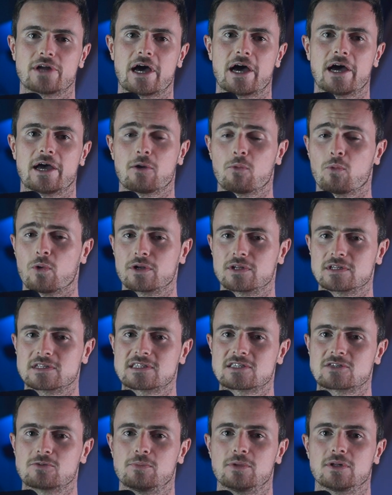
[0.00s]
I want
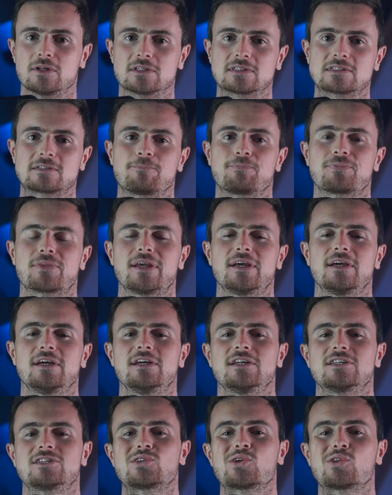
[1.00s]
to build.
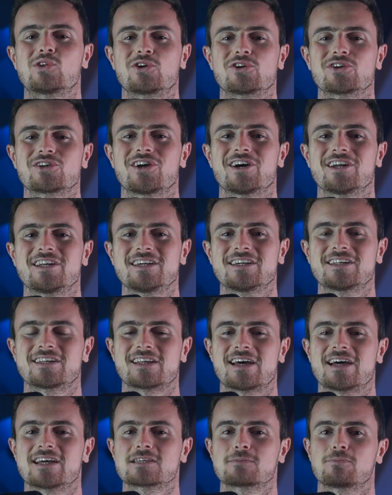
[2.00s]
To learn cutting
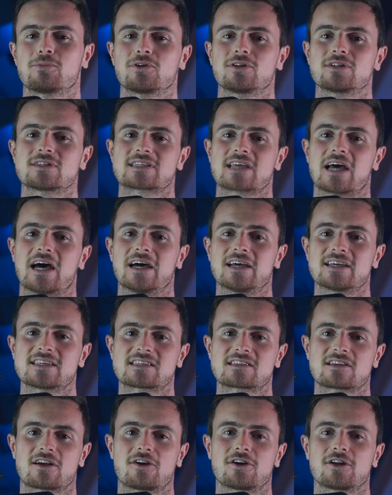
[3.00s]
glass bottles, I
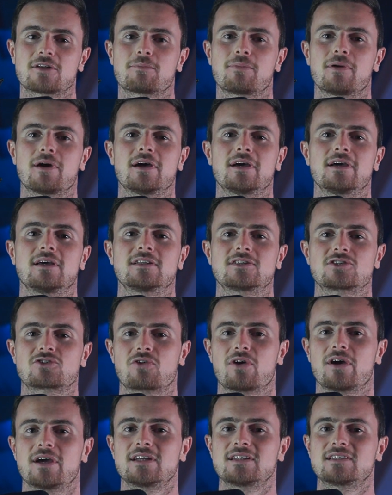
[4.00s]
started by
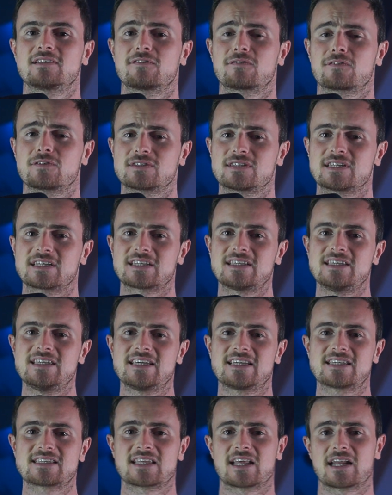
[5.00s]
trying different
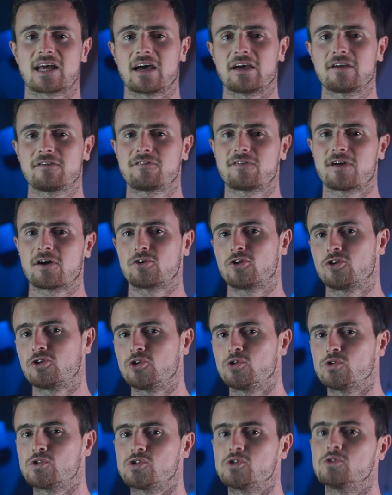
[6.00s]
techniques that I found on
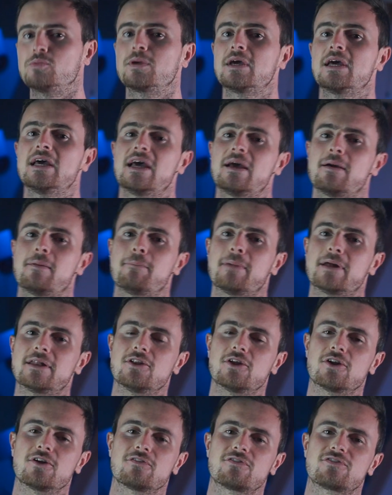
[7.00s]
YouTube, but
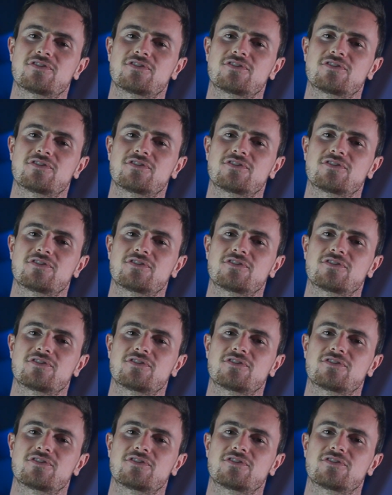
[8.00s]
none of